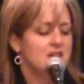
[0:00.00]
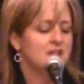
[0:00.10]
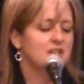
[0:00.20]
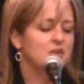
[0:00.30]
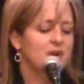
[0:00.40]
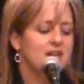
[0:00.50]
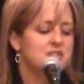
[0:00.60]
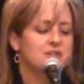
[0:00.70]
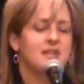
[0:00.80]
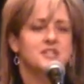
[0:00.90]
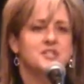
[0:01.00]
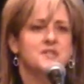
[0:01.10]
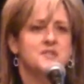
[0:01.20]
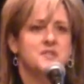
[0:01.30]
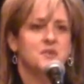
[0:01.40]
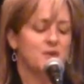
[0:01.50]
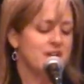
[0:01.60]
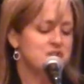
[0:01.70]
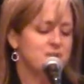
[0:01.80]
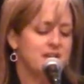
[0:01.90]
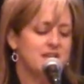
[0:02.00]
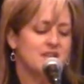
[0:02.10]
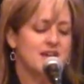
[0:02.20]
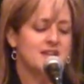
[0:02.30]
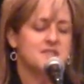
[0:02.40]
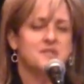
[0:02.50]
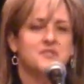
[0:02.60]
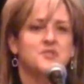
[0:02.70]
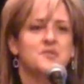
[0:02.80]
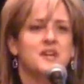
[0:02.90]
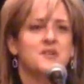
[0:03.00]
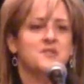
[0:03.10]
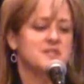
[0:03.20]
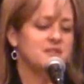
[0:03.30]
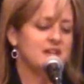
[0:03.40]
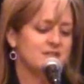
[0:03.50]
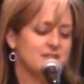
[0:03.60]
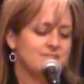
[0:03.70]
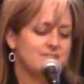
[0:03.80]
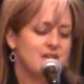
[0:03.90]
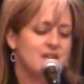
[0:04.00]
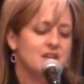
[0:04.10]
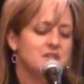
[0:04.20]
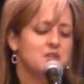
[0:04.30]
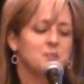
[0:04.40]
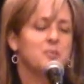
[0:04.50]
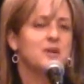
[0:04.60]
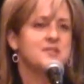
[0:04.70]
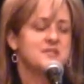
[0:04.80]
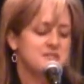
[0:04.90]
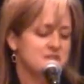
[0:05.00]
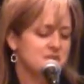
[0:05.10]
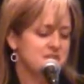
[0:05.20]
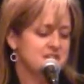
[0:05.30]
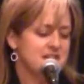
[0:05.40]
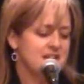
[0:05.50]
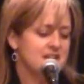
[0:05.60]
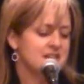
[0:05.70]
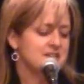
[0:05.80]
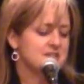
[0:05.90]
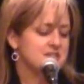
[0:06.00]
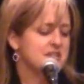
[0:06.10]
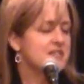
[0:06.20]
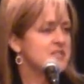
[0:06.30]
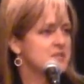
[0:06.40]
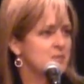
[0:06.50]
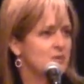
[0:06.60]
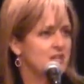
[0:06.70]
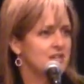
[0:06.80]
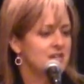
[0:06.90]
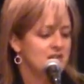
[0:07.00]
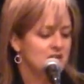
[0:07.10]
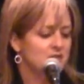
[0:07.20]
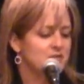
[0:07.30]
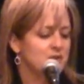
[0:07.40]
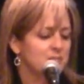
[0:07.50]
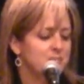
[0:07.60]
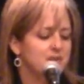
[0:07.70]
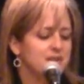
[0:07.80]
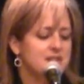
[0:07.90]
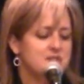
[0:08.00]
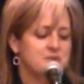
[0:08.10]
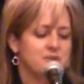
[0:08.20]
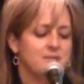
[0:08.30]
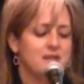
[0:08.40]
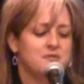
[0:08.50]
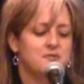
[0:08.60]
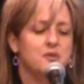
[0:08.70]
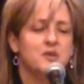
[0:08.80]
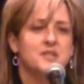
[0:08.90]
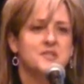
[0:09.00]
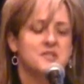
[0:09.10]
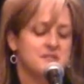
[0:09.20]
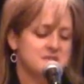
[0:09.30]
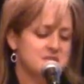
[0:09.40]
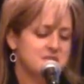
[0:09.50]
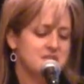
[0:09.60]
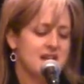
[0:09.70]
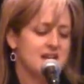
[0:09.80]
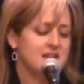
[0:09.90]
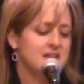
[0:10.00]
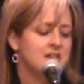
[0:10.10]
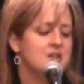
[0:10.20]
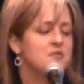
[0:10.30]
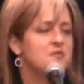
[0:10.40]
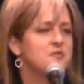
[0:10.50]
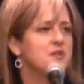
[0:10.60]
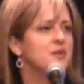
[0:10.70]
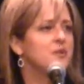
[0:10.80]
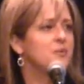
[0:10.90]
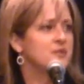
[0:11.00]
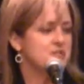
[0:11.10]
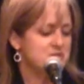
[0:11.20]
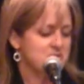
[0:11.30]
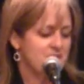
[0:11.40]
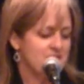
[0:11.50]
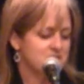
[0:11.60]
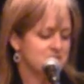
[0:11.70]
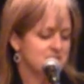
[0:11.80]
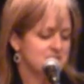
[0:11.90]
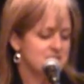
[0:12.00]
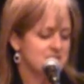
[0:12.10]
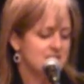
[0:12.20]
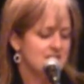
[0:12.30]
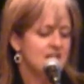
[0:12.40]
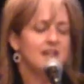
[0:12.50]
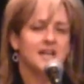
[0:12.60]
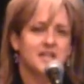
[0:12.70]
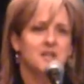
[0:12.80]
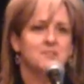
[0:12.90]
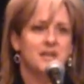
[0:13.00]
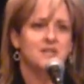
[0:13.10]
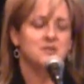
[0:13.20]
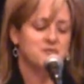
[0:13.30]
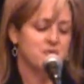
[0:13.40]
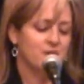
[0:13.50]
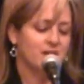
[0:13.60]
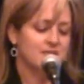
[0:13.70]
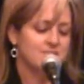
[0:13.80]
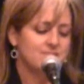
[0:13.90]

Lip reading: Congratulations, graduating class of 2011. Your presence here today is a testimony of your ability to remain focused in a society filled with distractions, and I commend you for it.